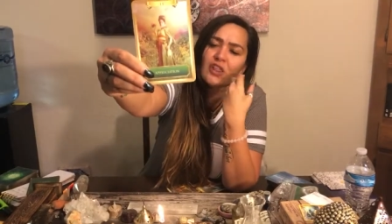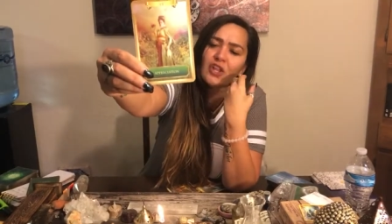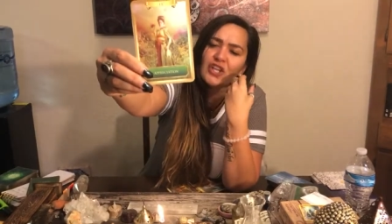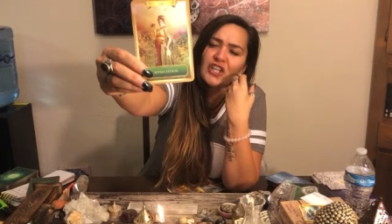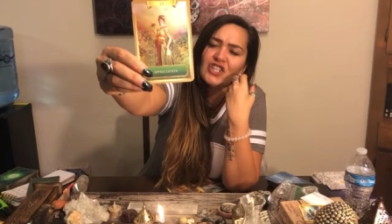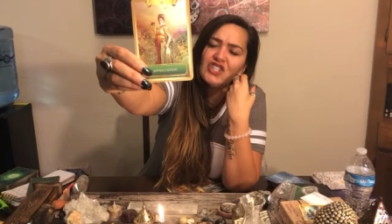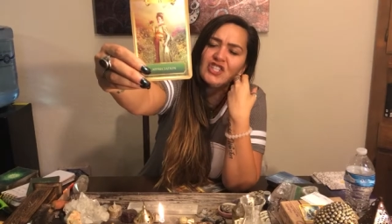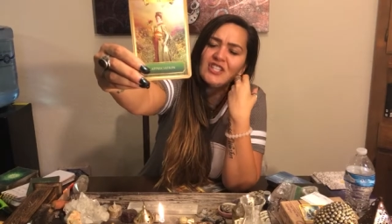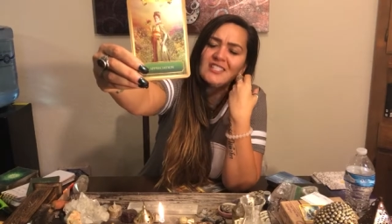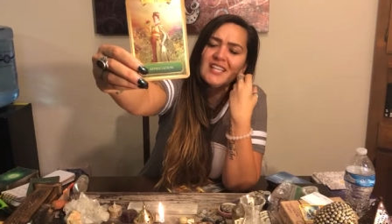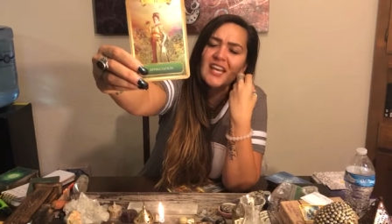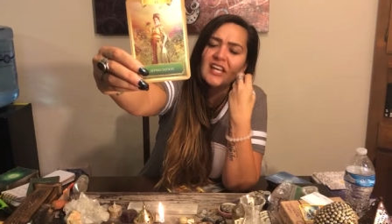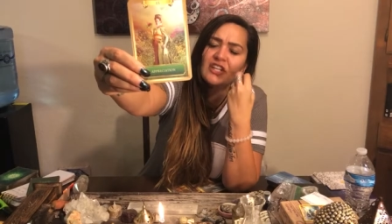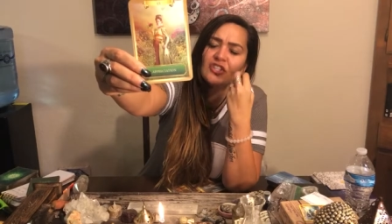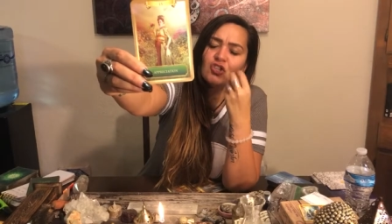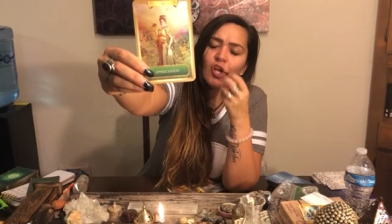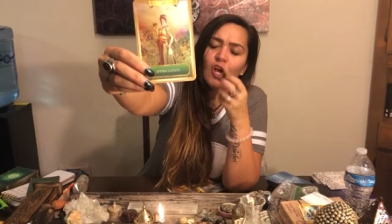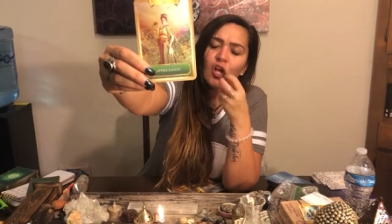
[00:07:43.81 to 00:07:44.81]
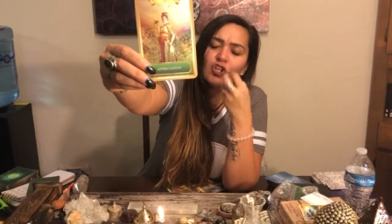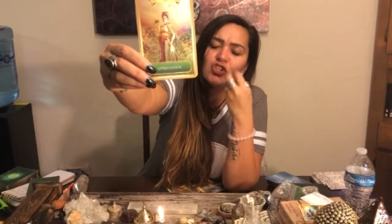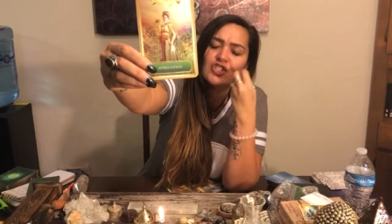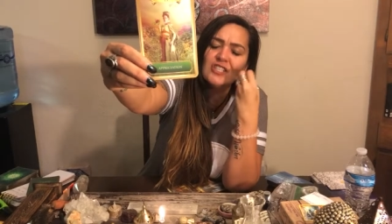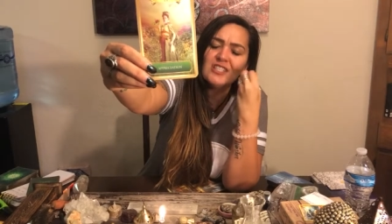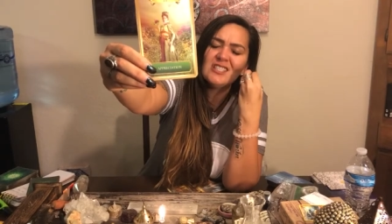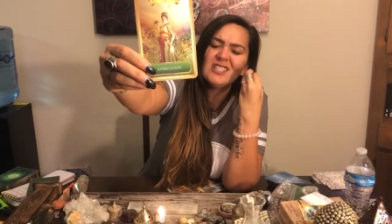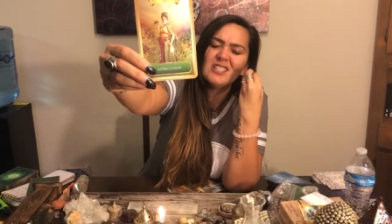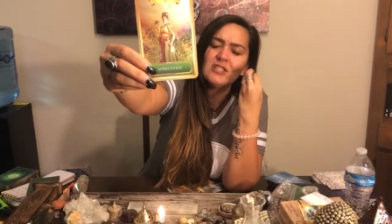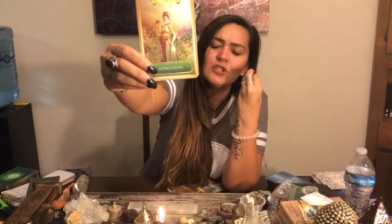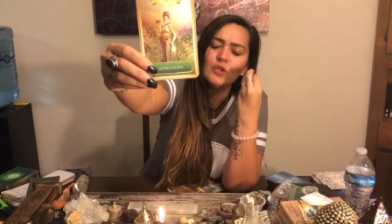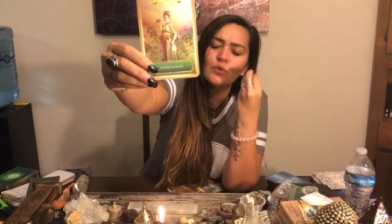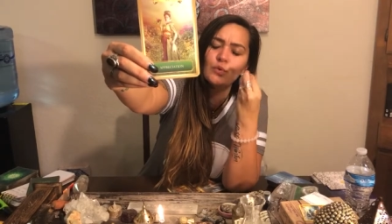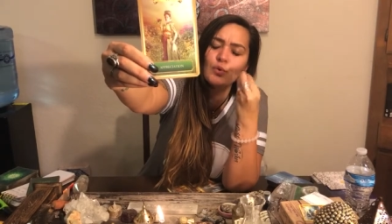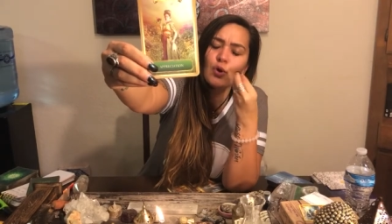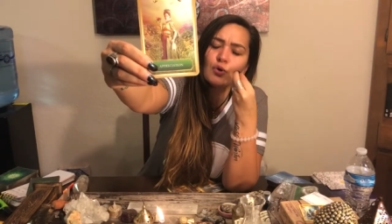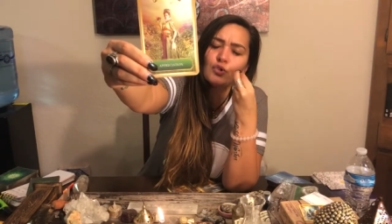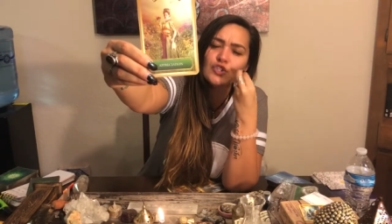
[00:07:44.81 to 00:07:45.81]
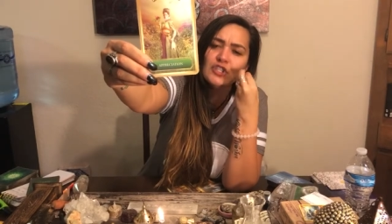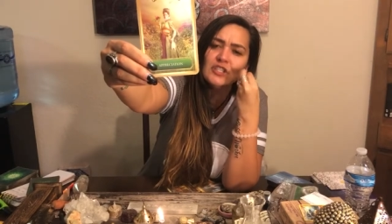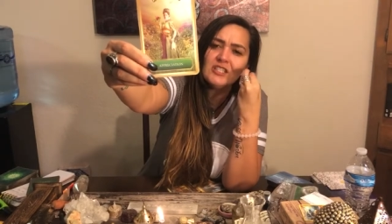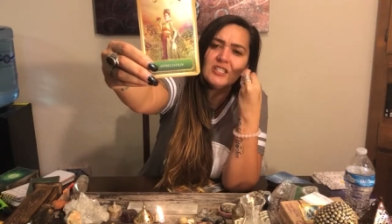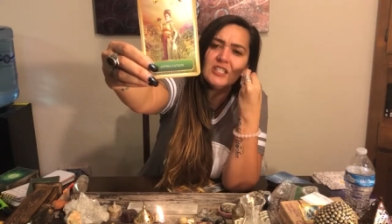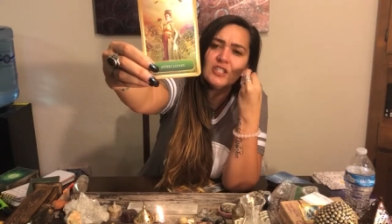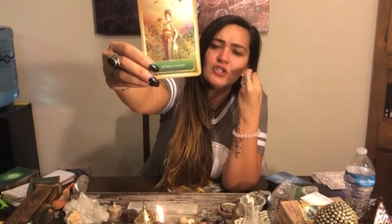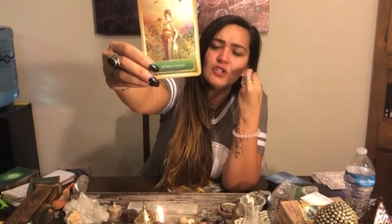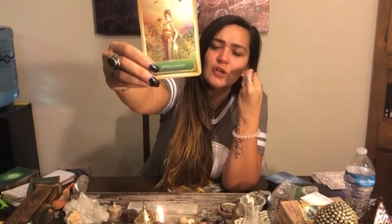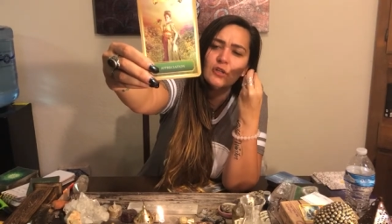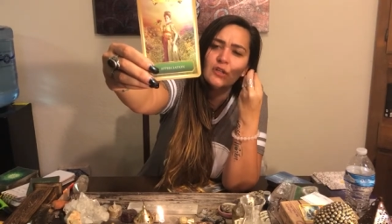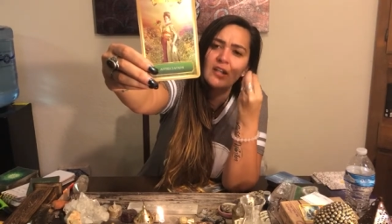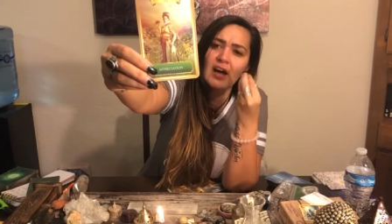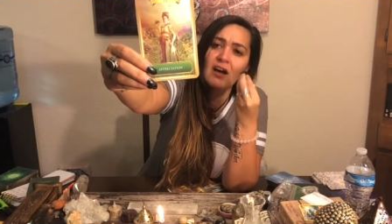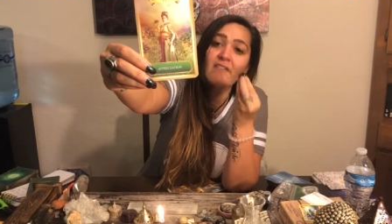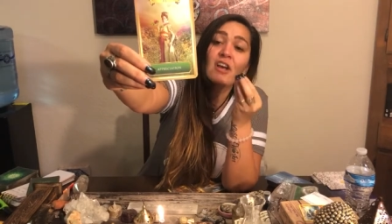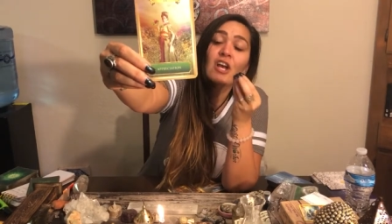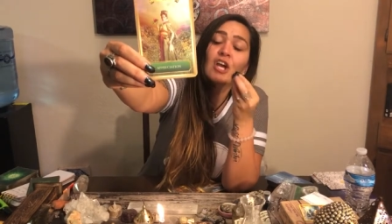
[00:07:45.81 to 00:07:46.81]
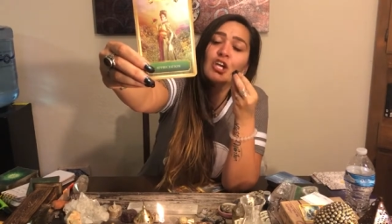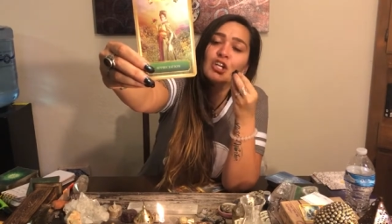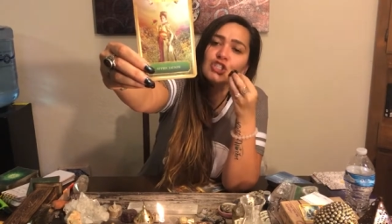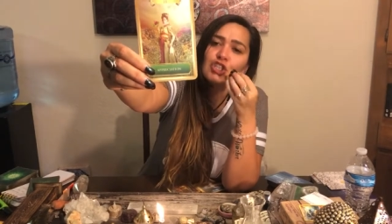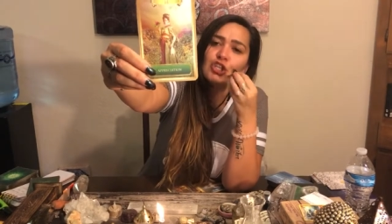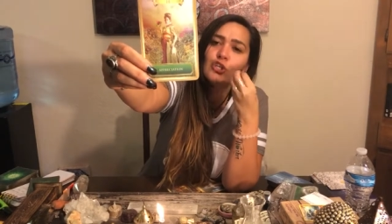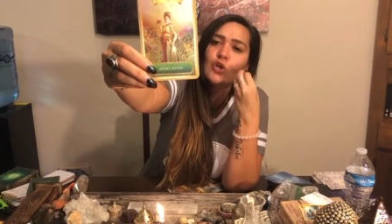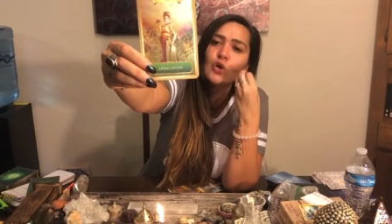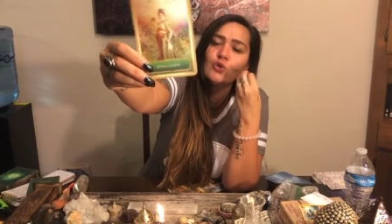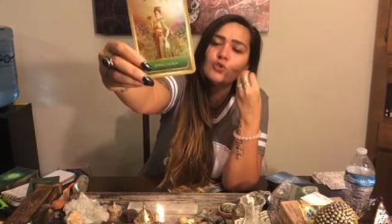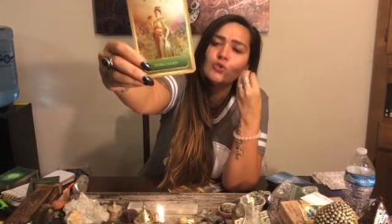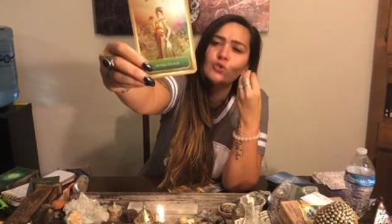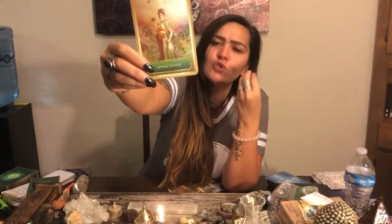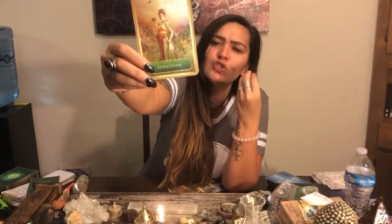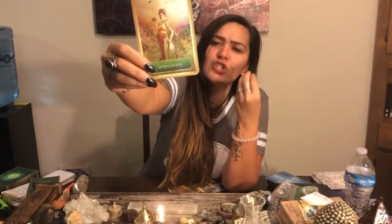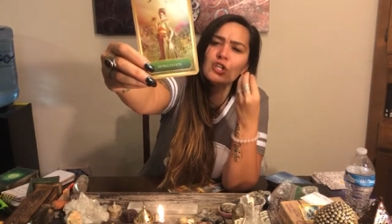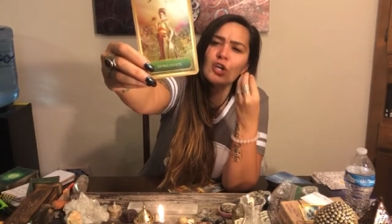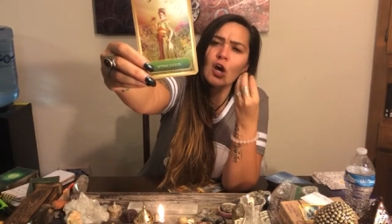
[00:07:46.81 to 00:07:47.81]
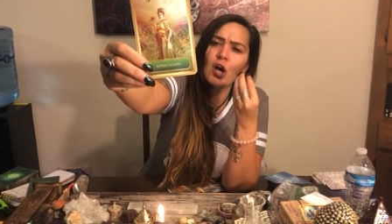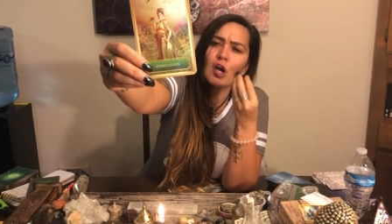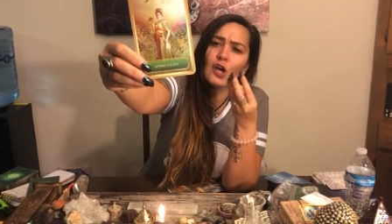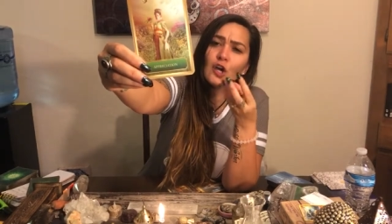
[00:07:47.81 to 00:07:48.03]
Look at, she's standing tall. She sees the growth. She sees her love. She knows who